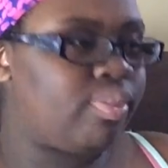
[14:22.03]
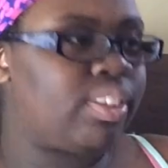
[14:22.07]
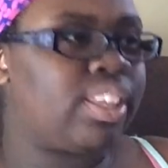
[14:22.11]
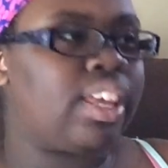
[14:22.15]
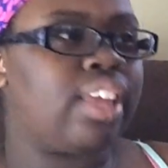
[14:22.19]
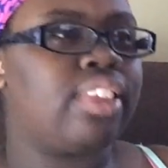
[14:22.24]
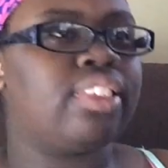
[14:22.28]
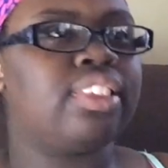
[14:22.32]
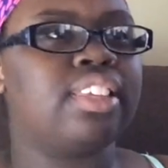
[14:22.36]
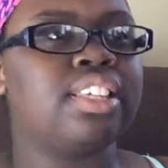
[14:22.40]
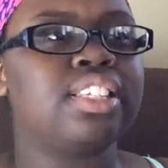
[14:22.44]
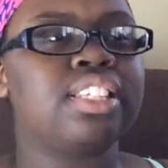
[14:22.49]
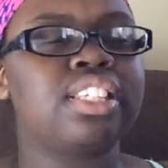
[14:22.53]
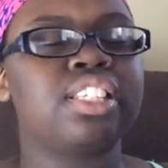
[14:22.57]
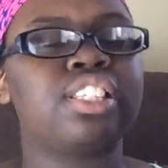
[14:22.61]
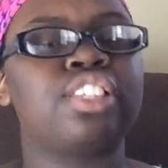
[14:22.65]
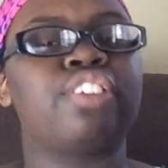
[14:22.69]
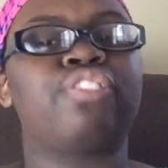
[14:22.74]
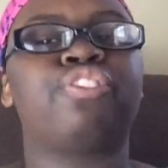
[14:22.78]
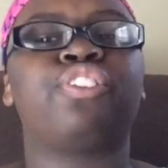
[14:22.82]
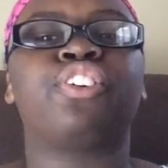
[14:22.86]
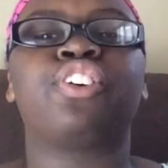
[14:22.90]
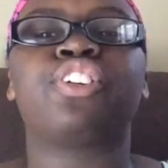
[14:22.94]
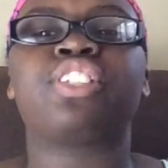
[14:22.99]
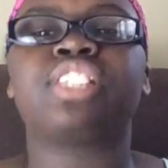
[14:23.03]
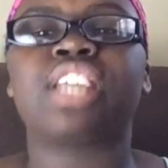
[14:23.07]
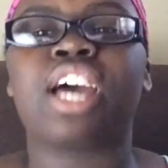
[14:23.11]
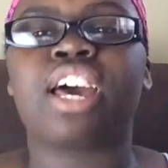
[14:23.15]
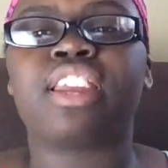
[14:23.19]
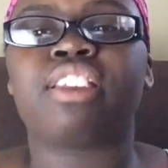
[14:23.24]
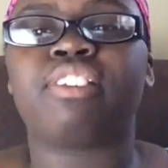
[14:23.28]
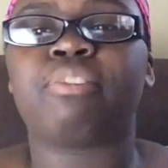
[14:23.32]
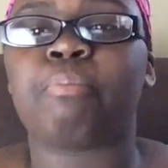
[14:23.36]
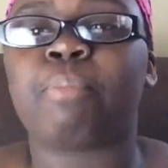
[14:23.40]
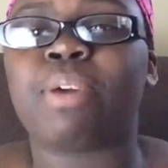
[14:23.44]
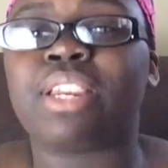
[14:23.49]
this is the first
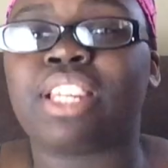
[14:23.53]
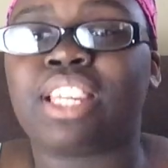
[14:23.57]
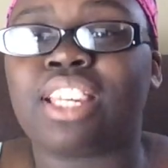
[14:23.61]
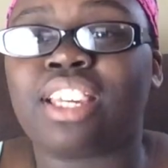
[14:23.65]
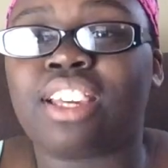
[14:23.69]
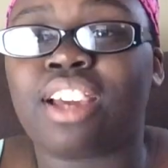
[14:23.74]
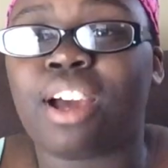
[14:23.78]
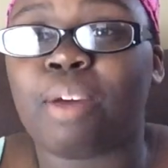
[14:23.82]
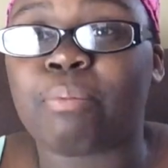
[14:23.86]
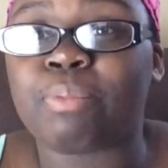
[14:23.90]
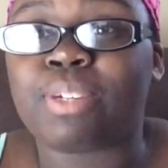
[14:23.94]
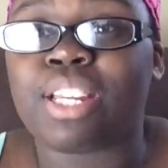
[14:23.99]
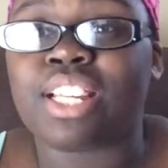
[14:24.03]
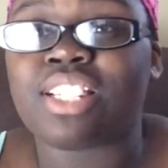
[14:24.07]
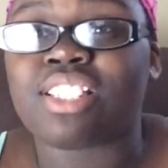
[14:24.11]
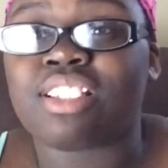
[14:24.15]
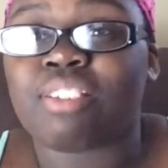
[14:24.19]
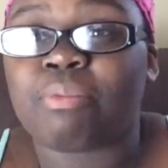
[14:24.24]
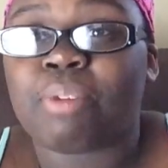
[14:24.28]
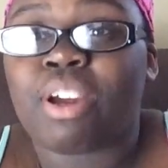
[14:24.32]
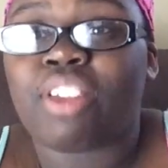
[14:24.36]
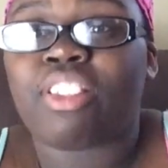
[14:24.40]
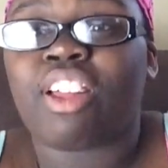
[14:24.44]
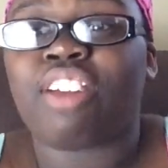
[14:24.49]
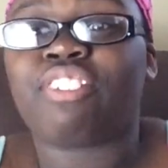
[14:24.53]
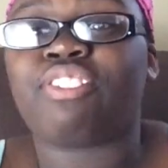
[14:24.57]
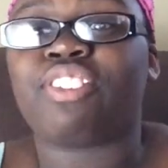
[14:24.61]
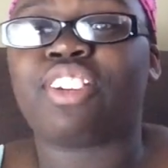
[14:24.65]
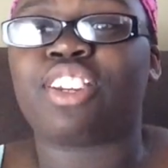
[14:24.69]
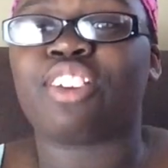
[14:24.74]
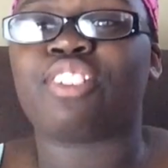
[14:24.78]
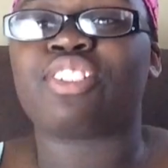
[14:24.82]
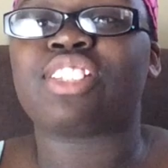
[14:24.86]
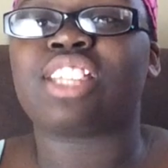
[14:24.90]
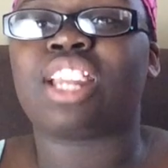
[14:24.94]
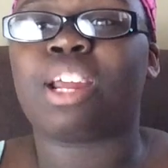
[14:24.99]
out of many updates of my life
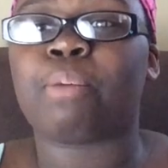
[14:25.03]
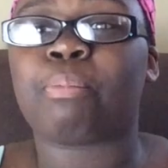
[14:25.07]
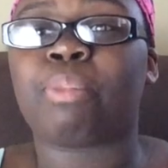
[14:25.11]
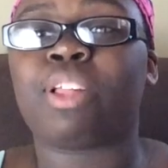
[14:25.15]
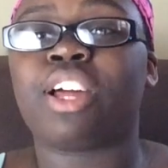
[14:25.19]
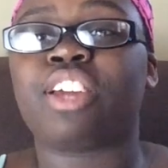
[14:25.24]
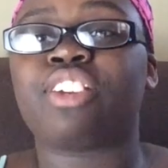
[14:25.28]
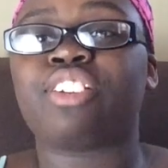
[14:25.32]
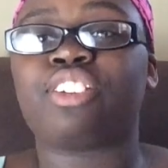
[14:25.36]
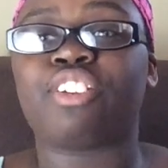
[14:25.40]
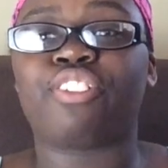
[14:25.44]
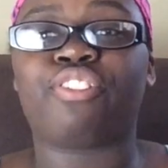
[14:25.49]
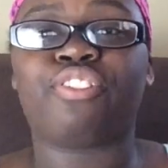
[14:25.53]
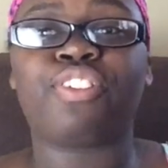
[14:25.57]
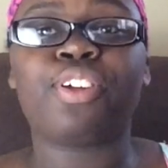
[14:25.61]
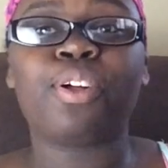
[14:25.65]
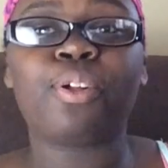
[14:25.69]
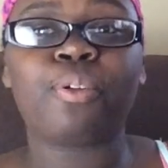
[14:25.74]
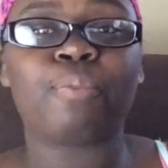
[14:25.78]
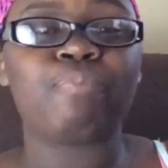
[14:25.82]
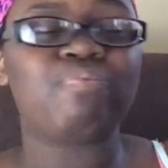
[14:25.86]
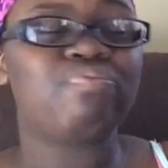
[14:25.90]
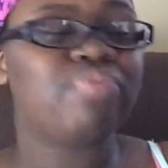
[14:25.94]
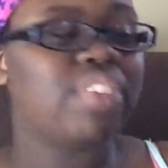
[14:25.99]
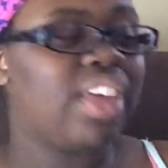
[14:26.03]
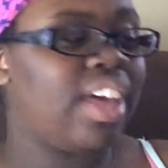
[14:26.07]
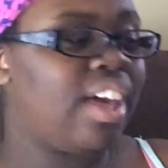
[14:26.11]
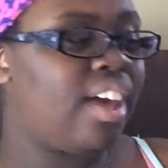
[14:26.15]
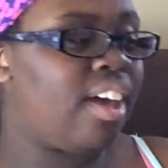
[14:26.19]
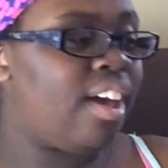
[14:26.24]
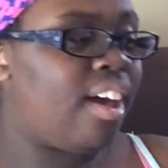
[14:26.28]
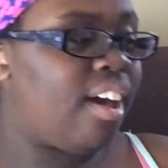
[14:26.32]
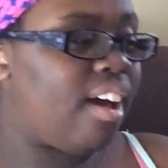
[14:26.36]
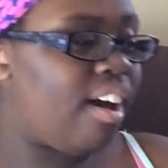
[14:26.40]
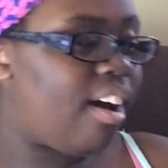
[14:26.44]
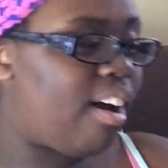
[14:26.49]
videos that I planned to film.
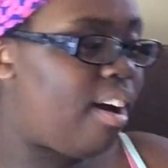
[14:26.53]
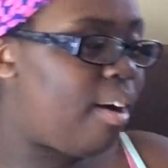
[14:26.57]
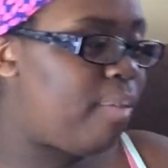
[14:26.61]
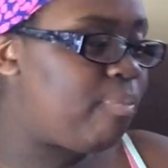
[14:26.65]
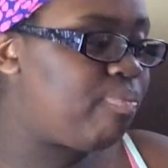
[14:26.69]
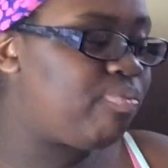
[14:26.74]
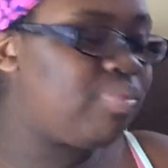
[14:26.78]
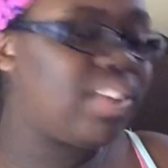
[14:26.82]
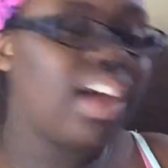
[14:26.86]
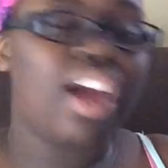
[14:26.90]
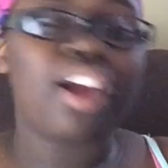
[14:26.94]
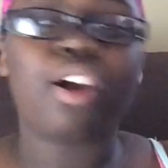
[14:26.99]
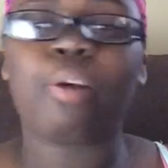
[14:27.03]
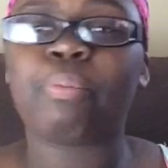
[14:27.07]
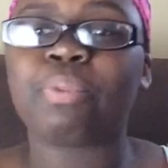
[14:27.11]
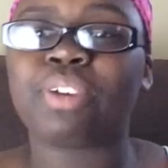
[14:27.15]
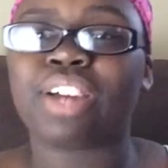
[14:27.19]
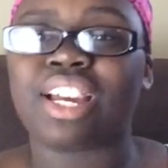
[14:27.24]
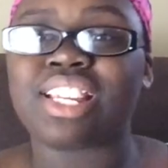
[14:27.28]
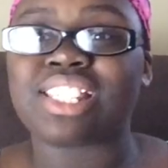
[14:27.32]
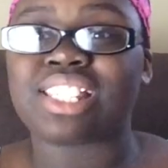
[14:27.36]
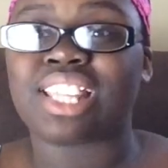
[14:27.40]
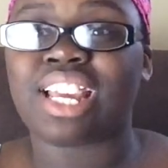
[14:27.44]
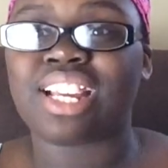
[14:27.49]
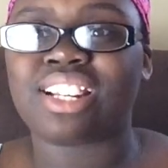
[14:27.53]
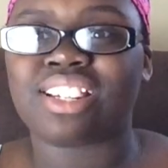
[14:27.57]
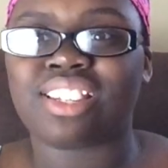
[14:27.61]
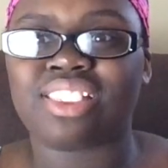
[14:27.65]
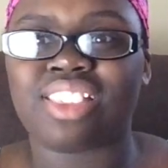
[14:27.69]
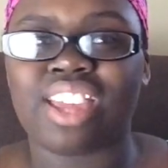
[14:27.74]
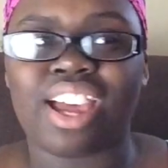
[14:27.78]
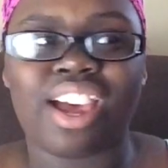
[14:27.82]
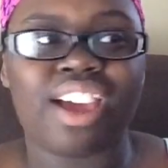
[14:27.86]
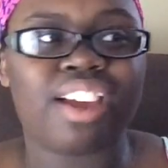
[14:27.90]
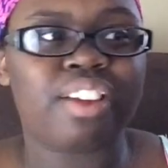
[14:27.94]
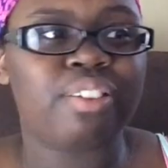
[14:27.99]
I hope you guys
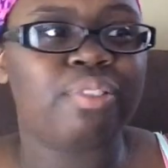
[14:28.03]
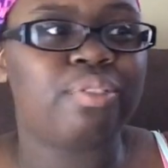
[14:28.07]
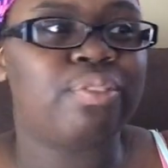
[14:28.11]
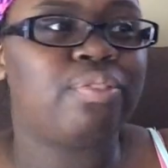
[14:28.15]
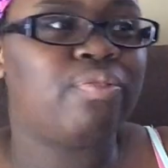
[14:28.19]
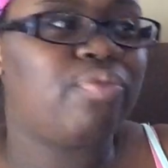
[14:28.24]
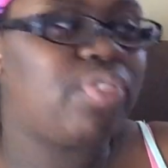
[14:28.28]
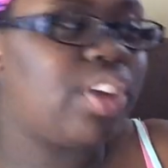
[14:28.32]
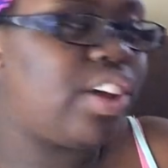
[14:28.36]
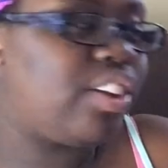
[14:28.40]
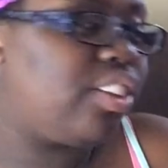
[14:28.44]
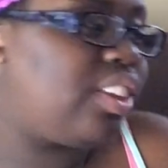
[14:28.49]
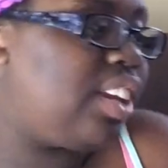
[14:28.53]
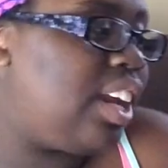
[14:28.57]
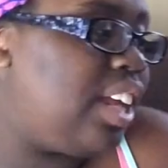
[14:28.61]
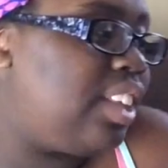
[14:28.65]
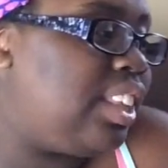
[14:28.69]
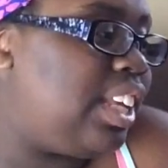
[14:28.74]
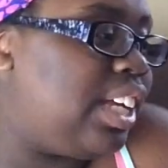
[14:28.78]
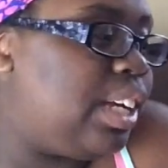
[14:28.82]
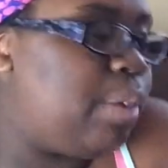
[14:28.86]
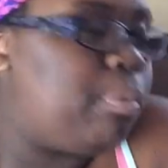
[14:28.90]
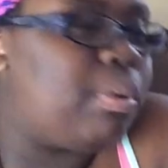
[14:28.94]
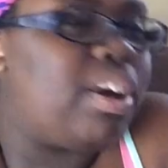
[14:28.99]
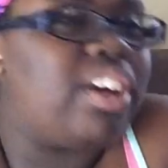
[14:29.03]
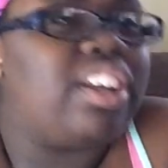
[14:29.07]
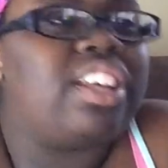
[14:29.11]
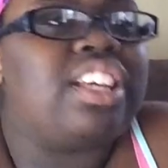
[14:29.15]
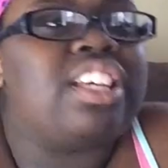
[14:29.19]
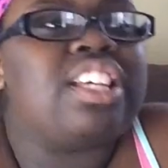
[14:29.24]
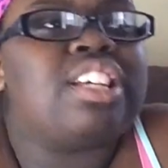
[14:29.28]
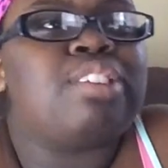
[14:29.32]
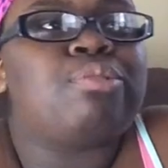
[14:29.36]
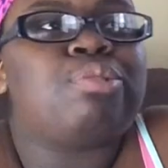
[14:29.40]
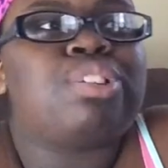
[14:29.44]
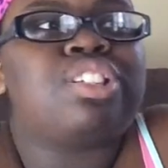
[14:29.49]
liked that, now that I think about
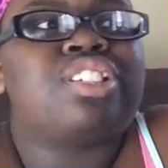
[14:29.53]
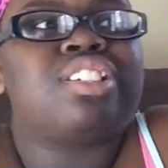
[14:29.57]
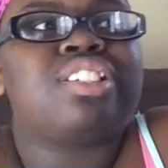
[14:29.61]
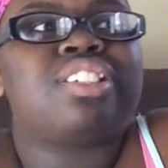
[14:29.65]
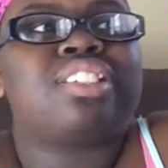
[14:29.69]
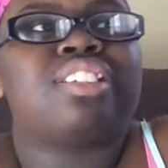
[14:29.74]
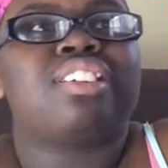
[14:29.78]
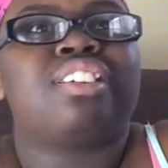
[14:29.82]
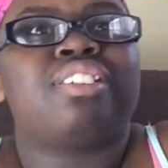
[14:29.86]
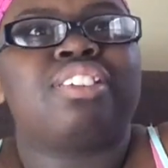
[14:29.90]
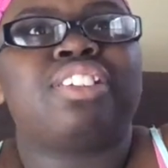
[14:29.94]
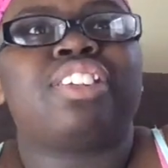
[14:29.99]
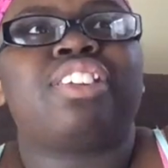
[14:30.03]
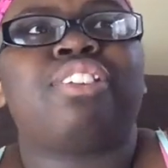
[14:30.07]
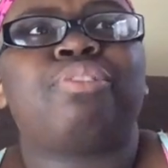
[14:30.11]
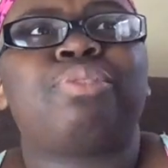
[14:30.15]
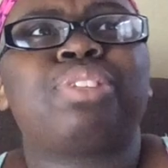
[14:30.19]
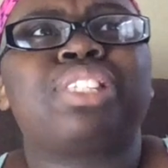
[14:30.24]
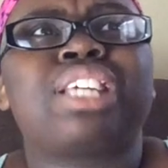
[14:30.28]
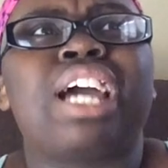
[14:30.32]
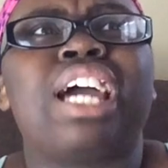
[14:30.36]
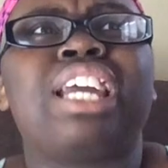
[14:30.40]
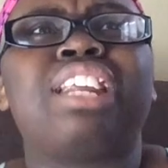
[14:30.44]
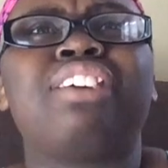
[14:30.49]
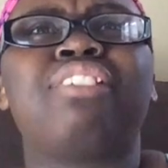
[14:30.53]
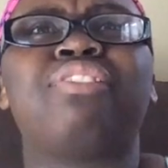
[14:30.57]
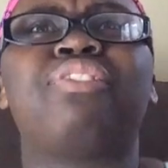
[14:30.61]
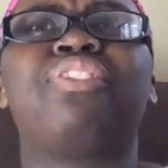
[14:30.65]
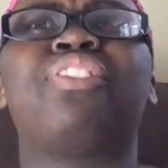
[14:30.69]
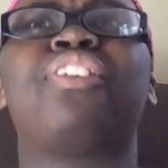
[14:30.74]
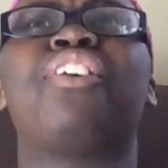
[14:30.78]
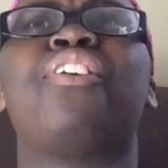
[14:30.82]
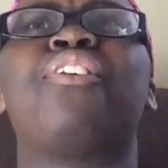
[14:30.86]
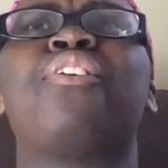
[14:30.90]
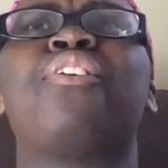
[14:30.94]
it. It was just, it was kind of